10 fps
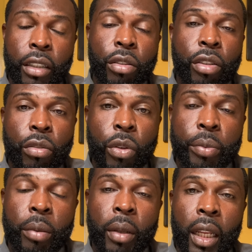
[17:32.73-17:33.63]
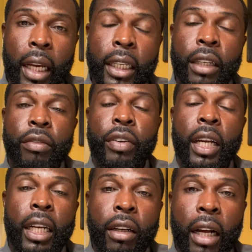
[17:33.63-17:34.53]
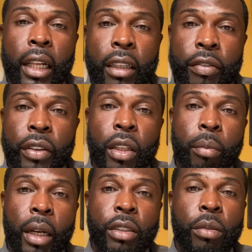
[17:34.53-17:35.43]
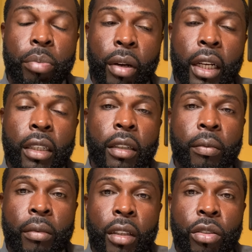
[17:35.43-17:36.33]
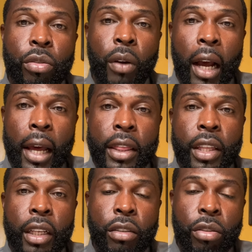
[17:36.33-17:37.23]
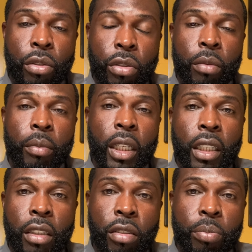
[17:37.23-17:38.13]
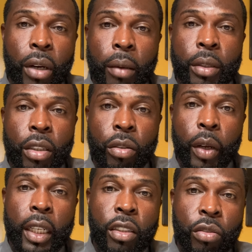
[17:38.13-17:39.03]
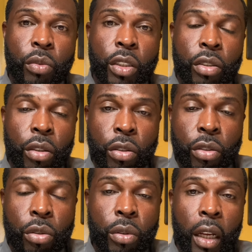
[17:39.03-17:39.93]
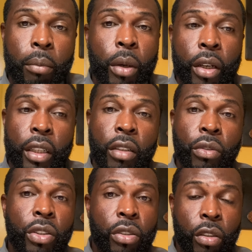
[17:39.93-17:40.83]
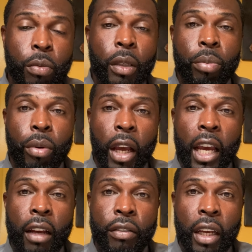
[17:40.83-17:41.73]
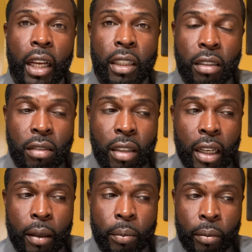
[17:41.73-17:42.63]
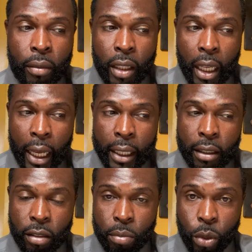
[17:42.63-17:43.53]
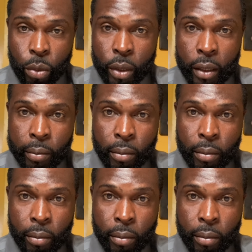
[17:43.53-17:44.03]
You can group them alike and find out how they feel about your product. So I think social media is probably the greatest research tool that marketing research people have at this time, at this moment.